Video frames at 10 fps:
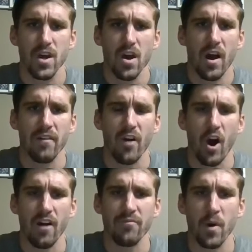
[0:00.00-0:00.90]
of
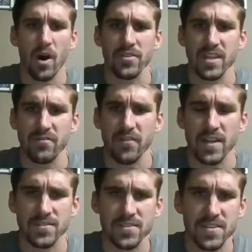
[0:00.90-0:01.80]
off-ball
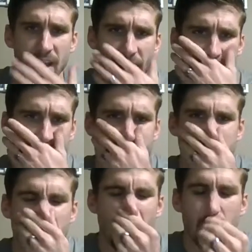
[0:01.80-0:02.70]
defense and
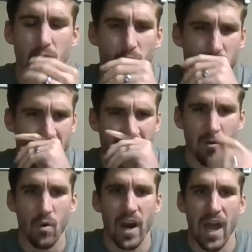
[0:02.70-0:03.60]
kind of
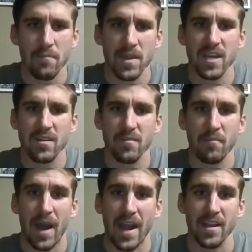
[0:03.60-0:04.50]
what I mean
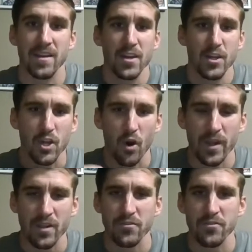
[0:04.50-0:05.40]
by
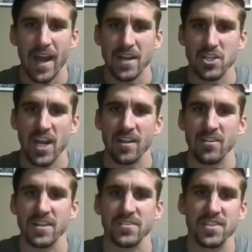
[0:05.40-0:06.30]
going through that
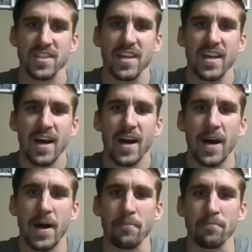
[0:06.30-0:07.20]
checklist.
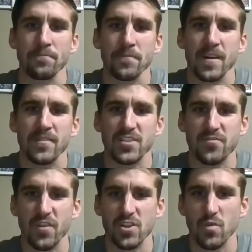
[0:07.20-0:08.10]
This
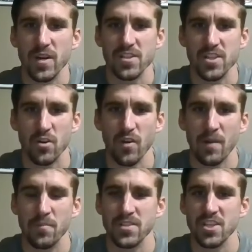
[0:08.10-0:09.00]
first one is the
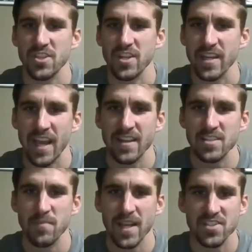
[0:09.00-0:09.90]
correct positioning. Okay,
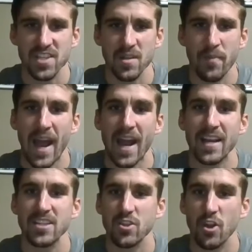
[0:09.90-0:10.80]
this man's in the pack.
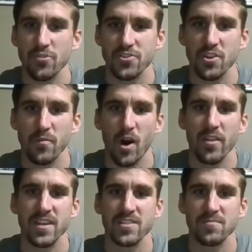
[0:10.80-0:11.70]
He's closer to the ball
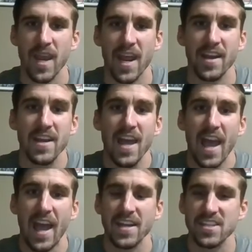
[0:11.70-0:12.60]
than his man,
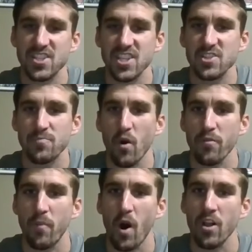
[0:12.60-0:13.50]
and he sees both
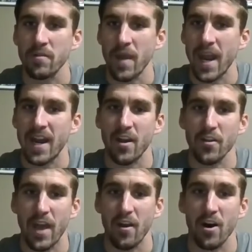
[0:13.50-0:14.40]
ball and man
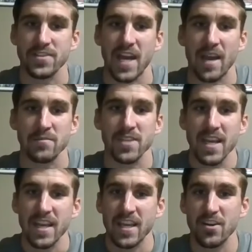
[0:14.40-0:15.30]
at all times.
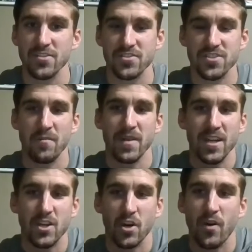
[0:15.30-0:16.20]
Here's some
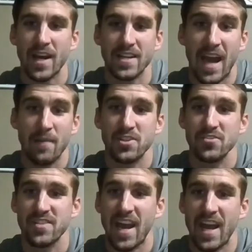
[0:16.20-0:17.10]
incorrect
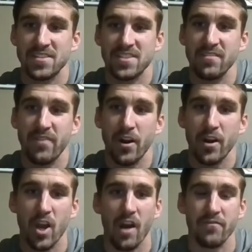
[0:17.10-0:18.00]
options that I see
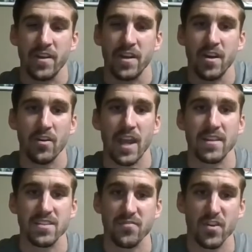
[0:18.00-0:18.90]
very often. Okay,
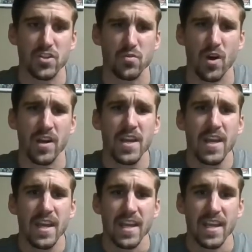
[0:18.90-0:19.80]
this first one
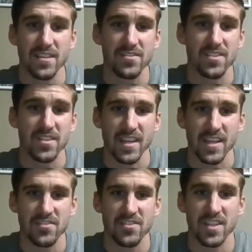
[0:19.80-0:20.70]
is
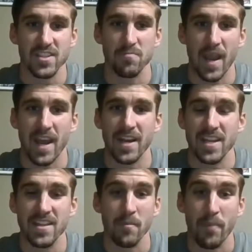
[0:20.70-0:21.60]
this man
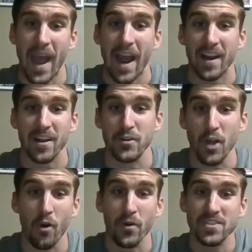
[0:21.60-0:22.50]
in the pack?
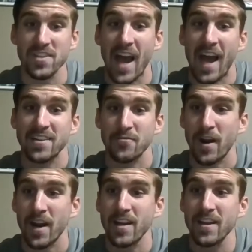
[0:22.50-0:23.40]
No, he's not.
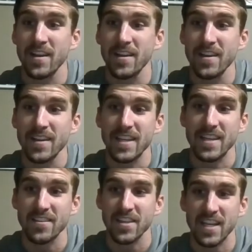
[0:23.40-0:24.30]
Right? He
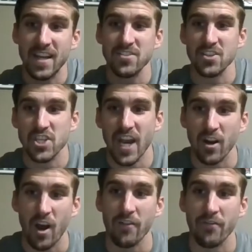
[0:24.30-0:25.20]
doesn't check
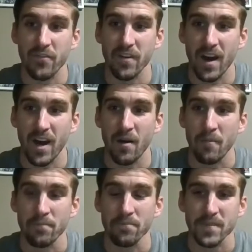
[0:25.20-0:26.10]
off
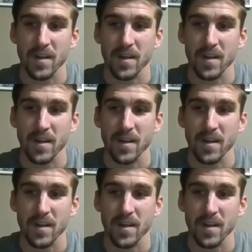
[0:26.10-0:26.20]
number